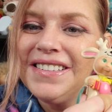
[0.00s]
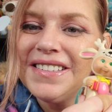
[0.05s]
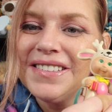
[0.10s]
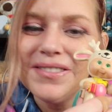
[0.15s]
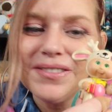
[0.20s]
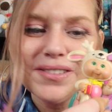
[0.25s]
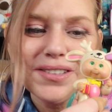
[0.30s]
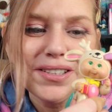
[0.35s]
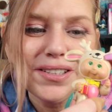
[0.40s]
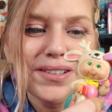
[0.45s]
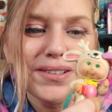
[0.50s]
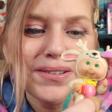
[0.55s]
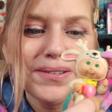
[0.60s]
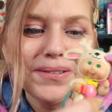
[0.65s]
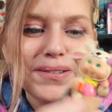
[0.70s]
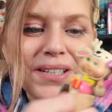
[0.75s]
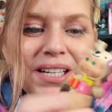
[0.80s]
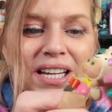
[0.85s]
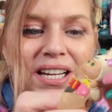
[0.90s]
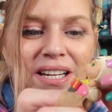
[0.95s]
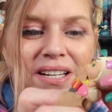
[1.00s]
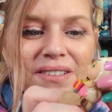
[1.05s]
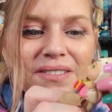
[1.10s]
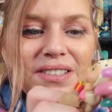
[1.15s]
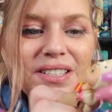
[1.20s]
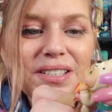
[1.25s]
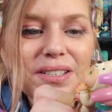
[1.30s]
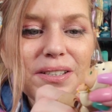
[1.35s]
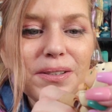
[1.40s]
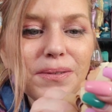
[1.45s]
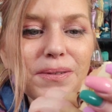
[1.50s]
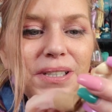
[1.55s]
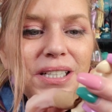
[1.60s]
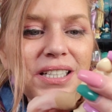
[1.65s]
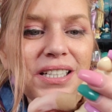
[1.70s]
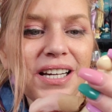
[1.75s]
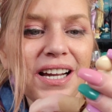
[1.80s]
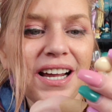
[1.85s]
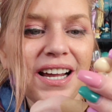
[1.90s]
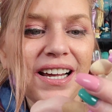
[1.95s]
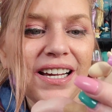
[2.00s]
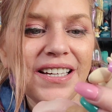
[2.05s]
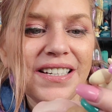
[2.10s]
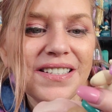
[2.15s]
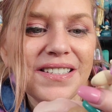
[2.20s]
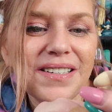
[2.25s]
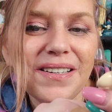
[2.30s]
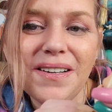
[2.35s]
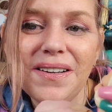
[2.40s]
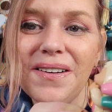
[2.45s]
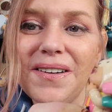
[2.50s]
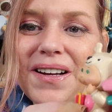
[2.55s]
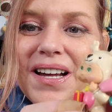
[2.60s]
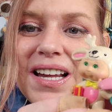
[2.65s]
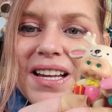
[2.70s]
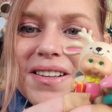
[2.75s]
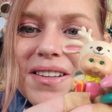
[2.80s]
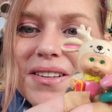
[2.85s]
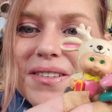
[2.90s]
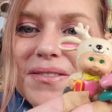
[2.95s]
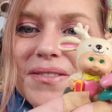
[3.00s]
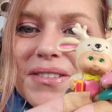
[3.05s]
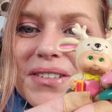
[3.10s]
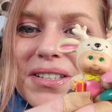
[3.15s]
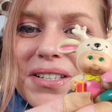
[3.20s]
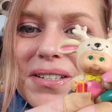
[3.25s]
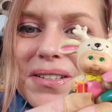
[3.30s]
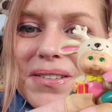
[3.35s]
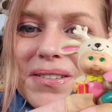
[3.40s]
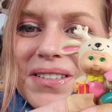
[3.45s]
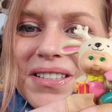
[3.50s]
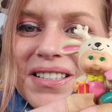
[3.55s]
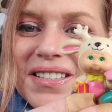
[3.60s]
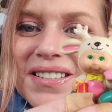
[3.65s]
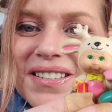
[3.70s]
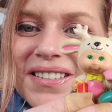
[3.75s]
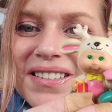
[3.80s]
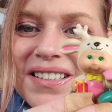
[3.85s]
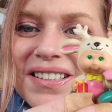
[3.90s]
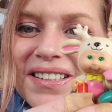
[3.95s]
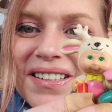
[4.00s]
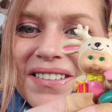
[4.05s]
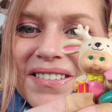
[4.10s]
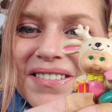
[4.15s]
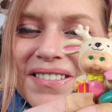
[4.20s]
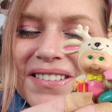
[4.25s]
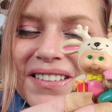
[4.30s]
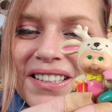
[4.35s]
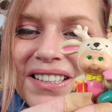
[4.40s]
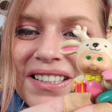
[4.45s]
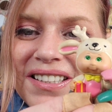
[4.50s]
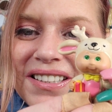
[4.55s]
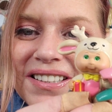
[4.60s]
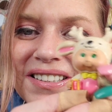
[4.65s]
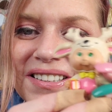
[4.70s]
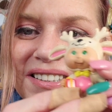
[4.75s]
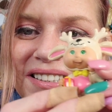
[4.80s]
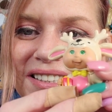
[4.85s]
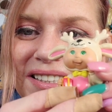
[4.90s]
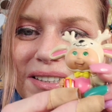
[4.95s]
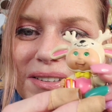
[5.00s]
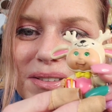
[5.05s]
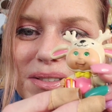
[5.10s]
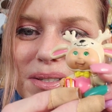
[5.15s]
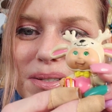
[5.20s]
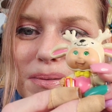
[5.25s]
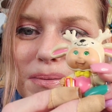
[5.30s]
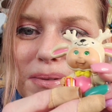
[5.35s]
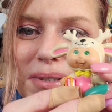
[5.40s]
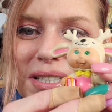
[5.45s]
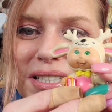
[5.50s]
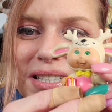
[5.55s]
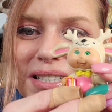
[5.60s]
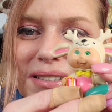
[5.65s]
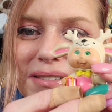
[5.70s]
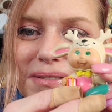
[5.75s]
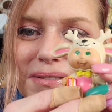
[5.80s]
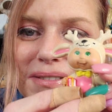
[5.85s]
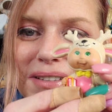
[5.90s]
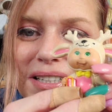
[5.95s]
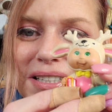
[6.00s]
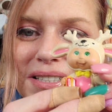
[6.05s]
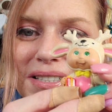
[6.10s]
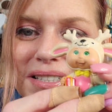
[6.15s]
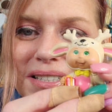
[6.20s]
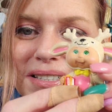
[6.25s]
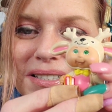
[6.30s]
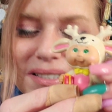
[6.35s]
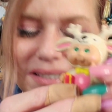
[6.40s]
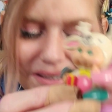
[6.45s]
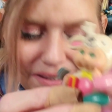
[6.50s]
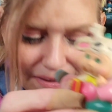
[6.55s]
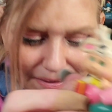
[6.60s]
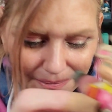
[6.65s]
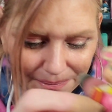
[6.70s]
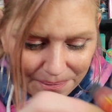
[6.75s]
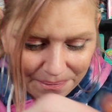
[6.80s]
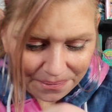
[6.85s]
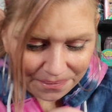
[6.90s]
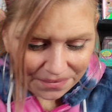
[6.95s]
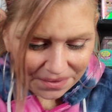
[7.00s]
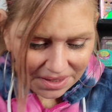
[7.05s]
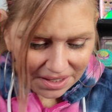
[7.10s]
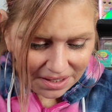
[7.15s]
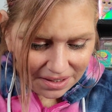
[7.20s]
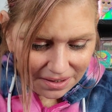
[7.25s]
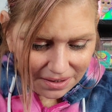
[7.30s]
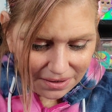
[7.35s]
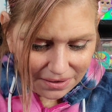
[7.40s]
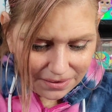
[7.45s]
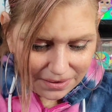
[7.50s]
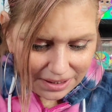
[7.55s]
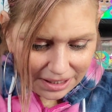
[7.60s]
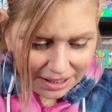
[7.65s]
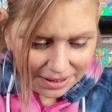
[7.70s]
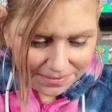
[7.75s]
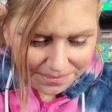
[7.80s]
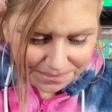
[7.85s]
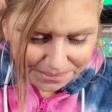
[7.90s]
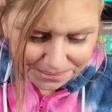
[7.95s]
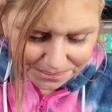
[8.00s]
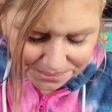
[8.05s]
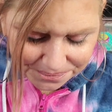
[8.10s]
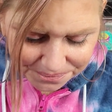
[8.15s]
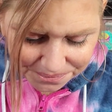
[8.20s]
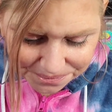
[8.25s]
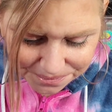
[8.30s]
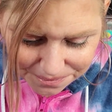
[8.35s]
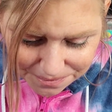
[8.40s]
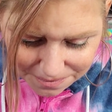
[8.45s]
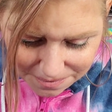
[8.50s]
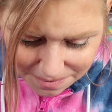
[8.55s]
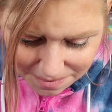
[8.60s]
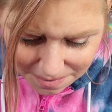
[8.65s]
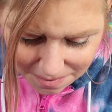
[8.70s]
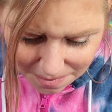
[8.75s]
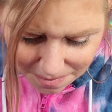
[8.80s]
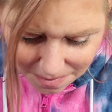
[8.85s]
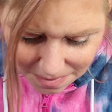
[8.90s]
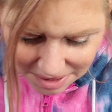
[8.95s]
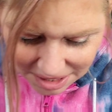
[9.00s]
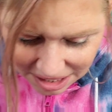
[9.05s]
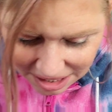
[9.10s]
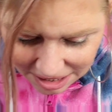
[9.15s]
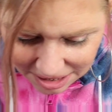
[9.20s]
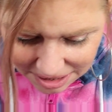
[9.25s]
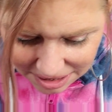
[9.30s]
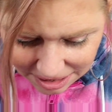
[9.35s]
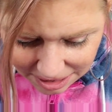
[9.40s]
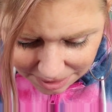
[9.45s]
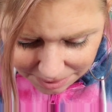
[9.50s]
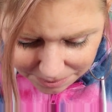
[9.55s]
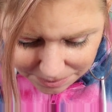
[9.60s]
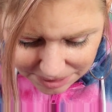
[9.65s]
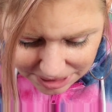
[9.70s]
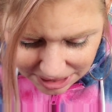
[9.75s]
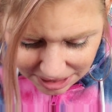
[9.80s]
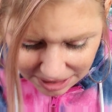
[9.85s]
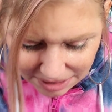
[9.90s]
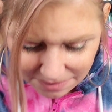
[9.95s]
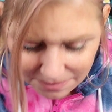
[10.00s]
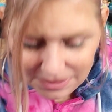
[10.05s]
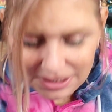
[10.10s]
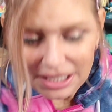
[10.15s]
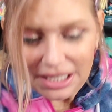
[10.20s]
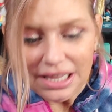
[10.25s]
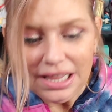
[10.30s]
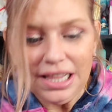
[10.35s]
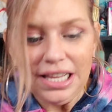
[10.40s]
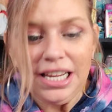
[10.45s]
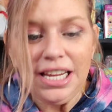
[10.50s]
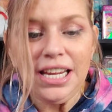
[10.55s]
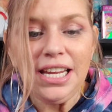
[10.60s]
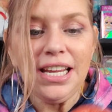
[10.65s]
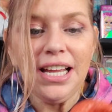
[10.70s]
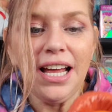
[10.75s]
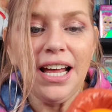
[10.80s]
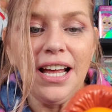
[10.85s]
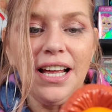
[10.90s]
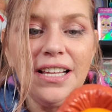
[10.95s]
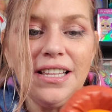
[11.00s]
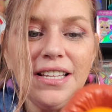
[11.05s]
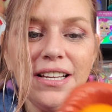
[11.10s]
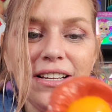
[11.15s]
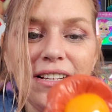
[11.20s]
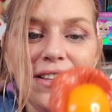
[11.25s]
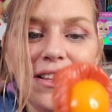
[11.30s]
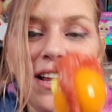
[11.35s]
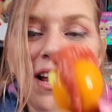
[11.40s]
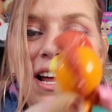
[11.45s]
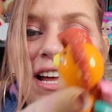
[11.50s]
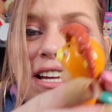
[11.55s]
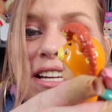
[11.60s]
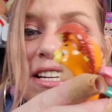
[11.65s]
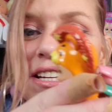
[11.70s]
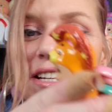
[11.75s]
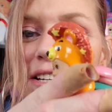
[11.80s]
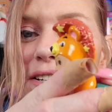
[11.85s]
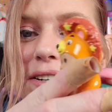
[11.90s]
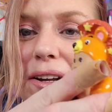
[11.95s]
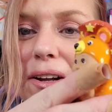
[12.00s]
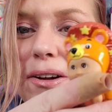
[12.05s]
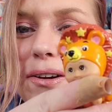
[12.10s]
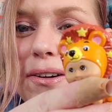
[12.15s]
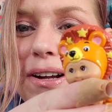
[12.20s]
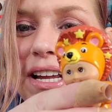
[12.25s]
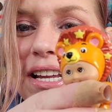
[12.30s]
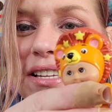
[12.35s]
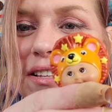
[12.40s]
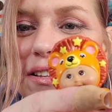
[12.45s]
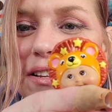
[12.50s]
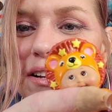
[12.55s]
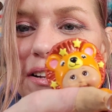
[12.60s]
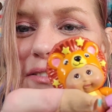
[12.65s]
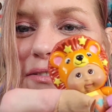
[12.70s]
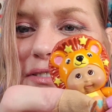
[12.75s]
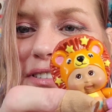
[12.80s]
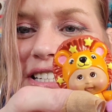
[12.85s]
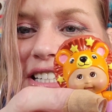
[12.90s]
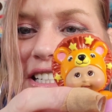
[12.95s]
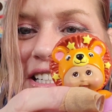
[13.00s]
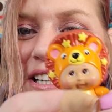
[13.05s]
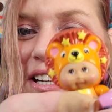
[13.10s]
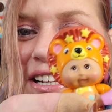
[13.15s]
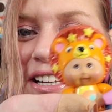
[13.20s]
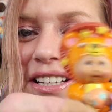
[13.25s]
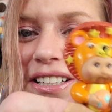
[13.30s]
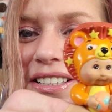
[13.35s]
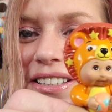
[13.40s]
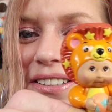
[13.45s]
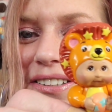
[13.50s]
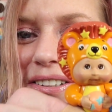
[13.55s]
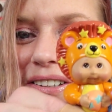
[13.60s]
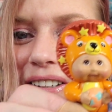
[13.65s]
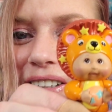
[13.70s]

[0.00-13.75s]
So cute. The green eyes. Oh, I love the cuties. Look at how sweet their faces are. Okay. And then we have Leon the lion. Oh, I love Leon.